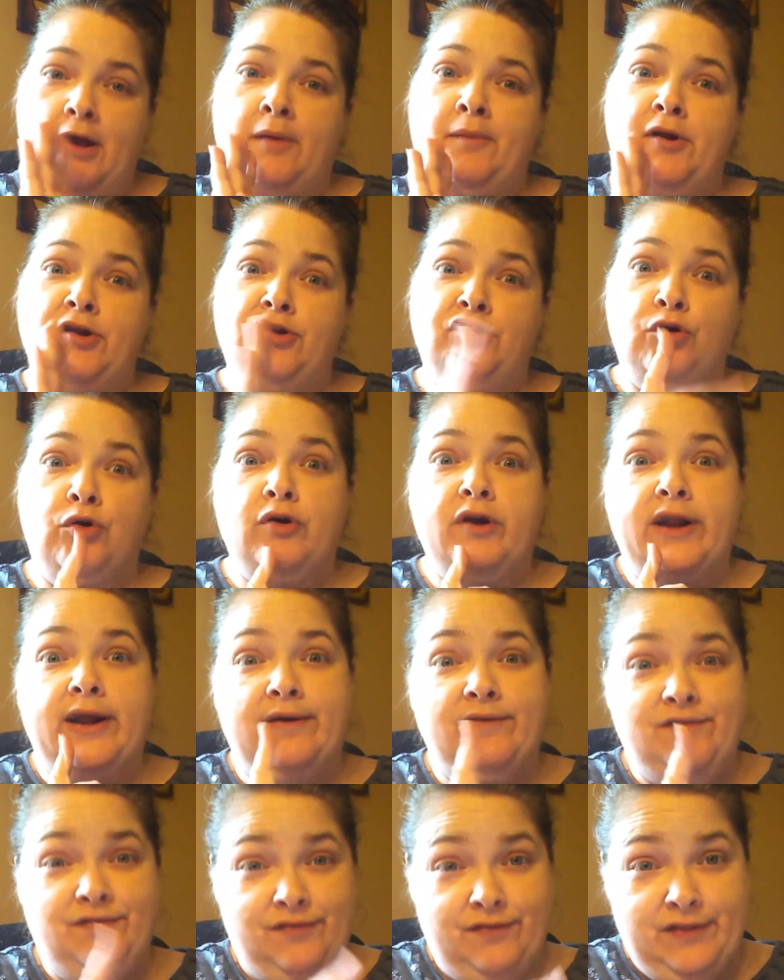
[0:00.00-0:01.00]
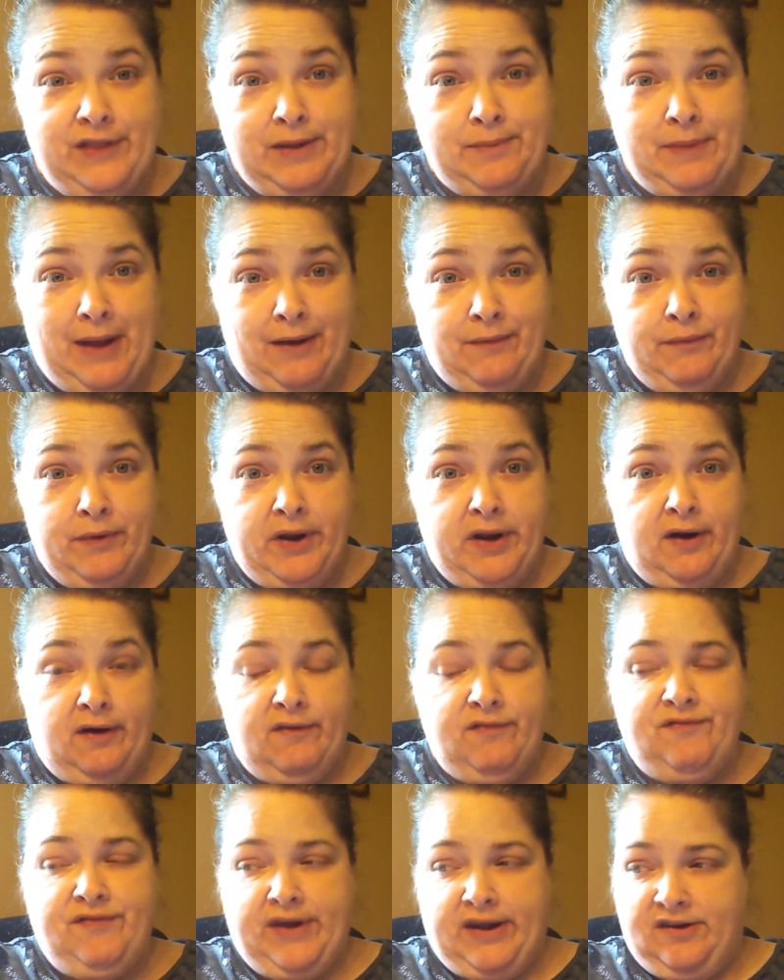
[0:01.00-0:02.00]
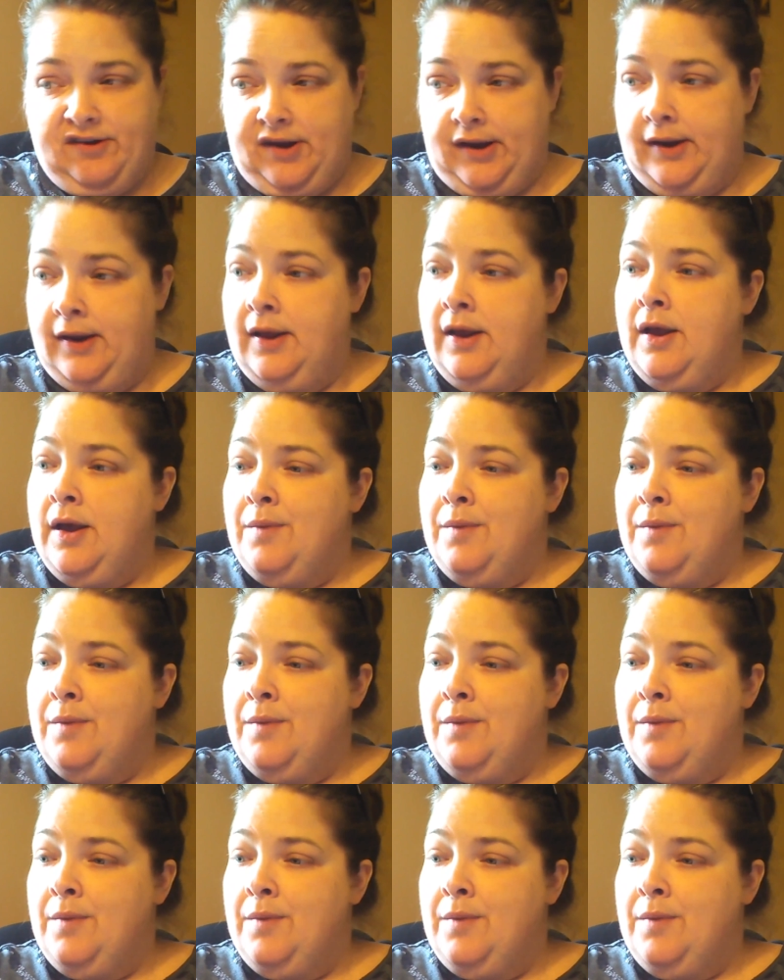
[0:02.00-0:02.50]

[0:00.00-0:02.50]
A majority of them I read are fiction.